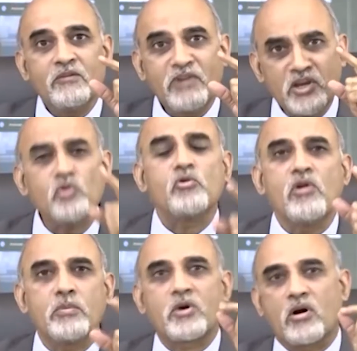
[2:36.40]
when you
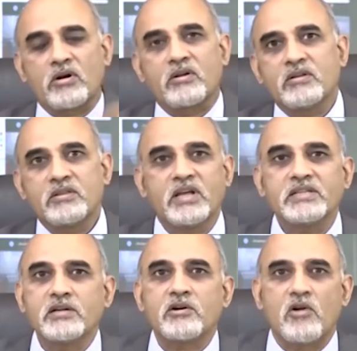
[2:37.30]
go abroad, there
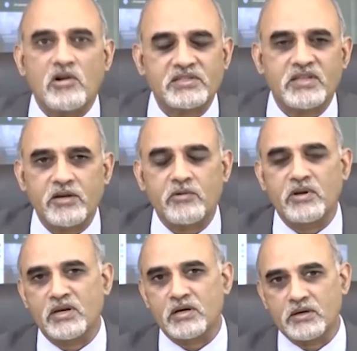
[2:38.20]
is a cost that you
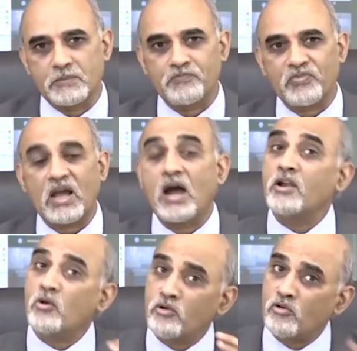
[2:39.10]
incur. I
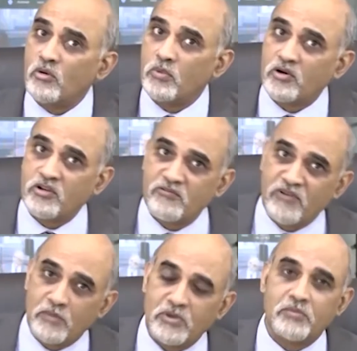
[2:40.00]
don't know about your
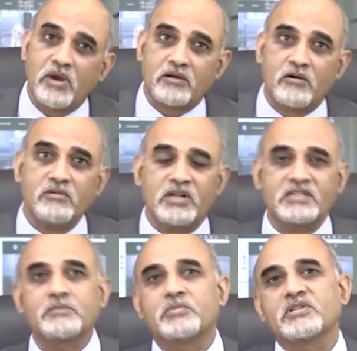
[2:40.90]
family background.
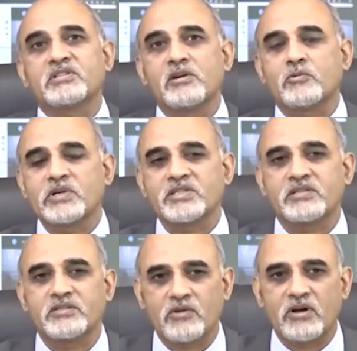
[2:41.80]
That's a personal
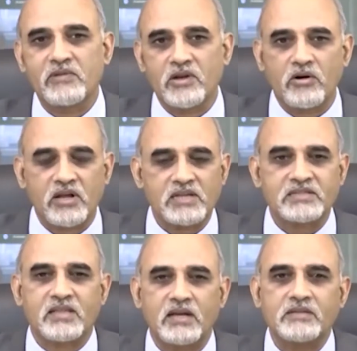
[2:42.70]
question, so I will not
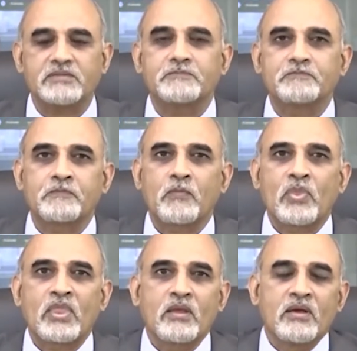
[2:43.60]
ask that.
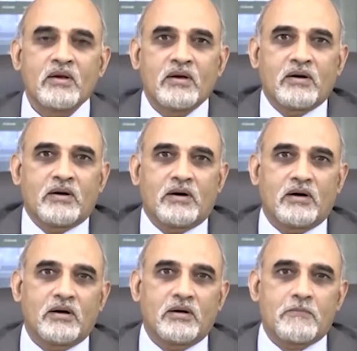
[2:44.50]

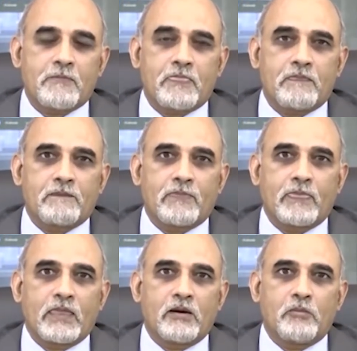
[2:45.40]

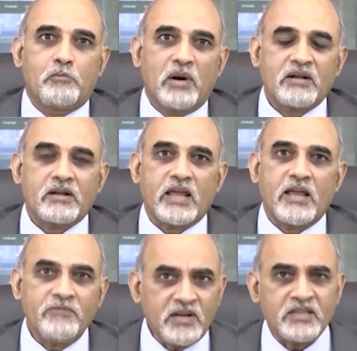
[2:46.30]
But
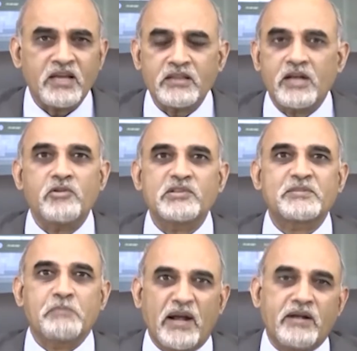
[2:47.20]
everything that you
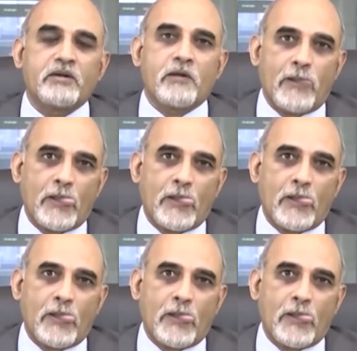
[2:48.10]
spend,